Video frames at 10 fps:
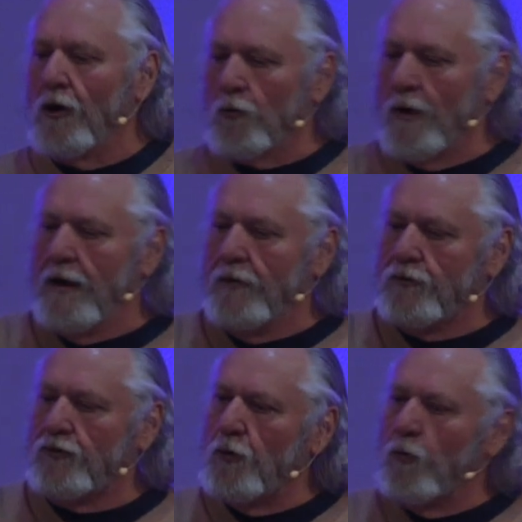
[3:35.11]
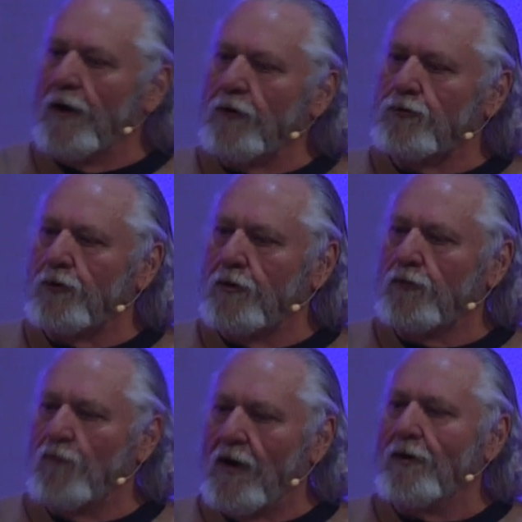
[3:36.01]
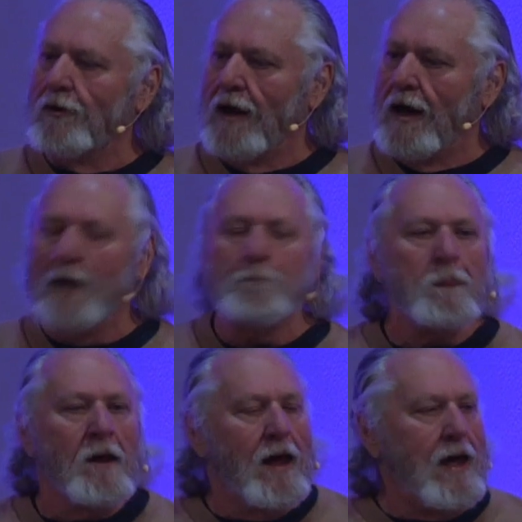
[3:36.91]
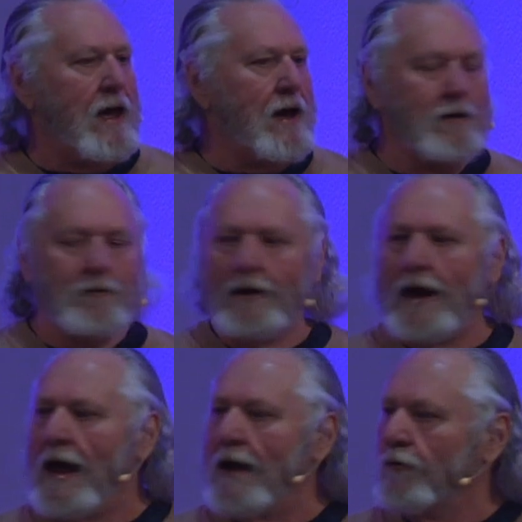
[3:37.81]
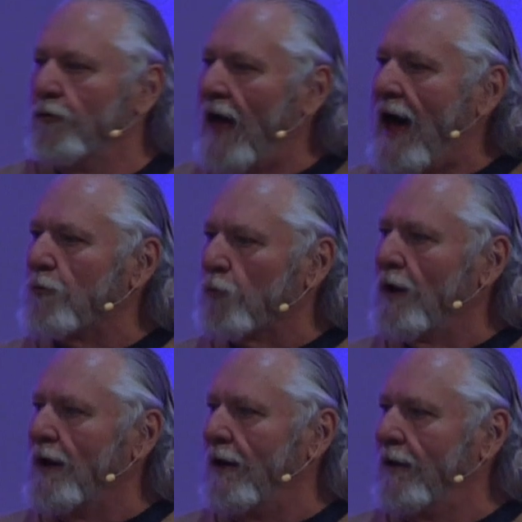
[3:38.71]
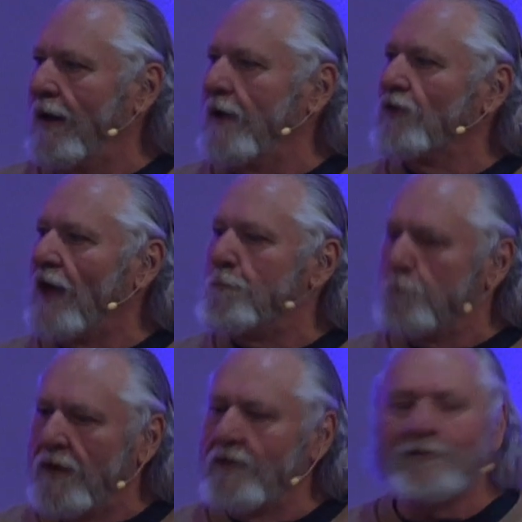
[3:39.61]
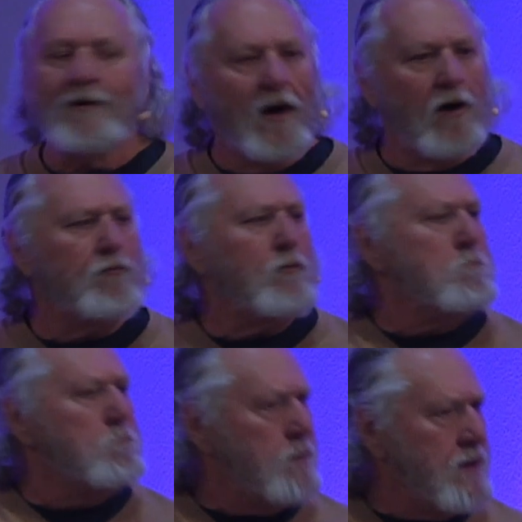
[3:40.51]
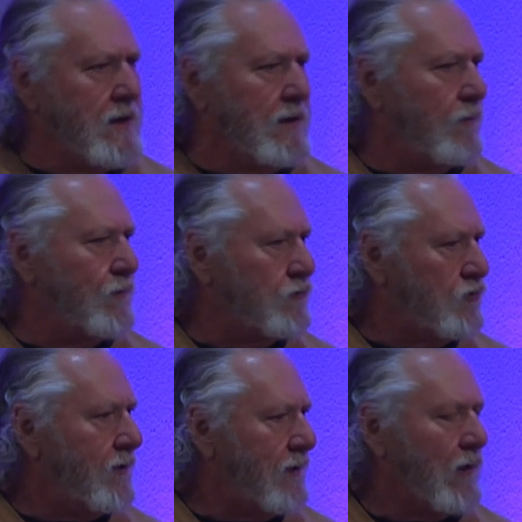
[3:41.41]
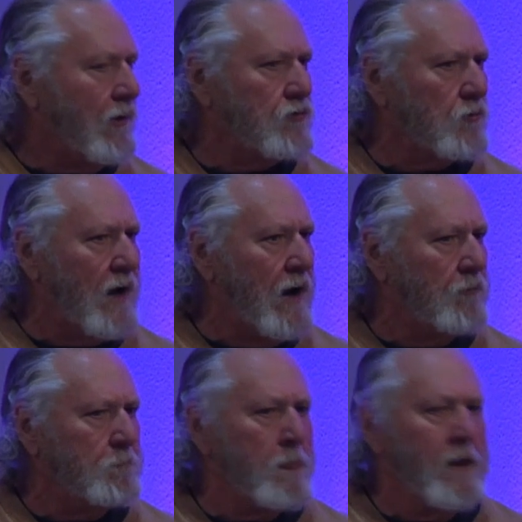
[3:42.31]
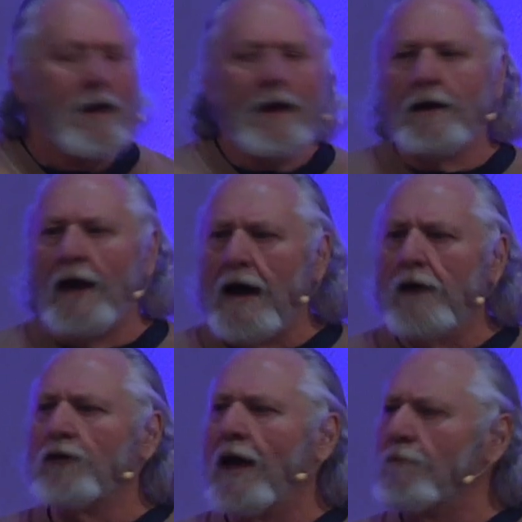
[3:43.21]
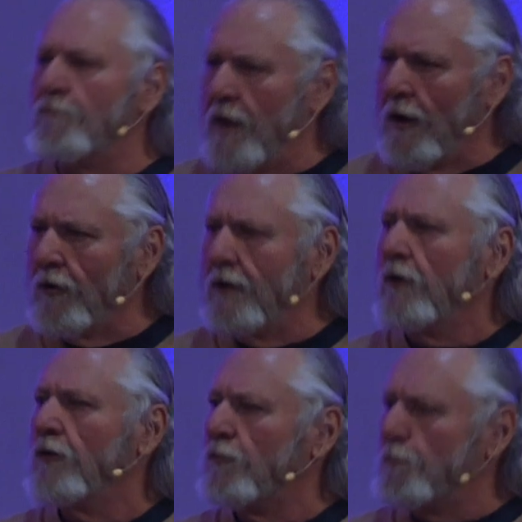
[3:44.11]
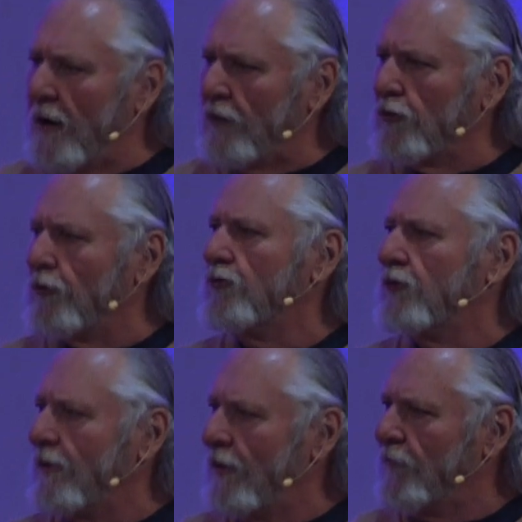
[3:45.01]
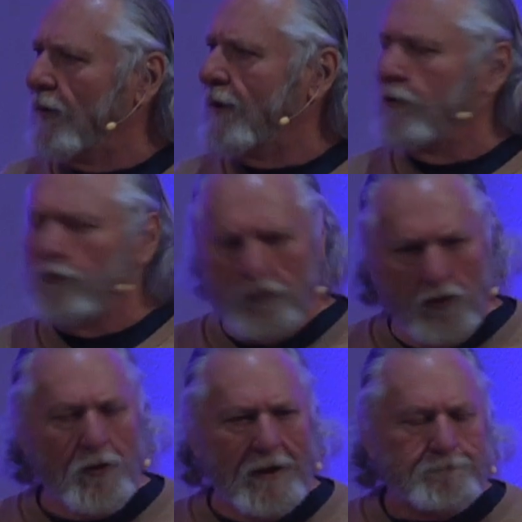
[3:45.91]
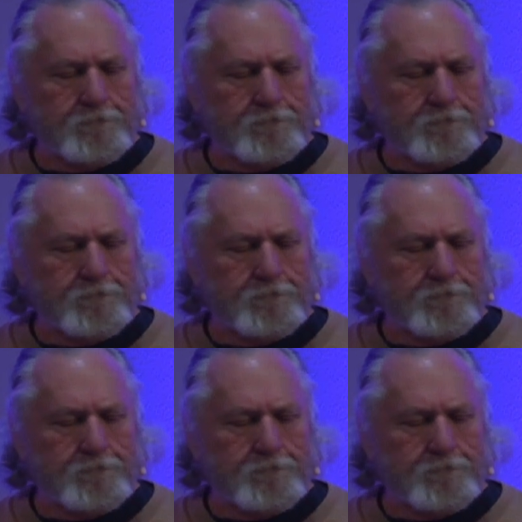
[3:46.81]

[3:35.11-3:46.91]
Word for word: ring that she wears to this very day. And, and that ring is a piece of me that she carries around it has a very special significance to it.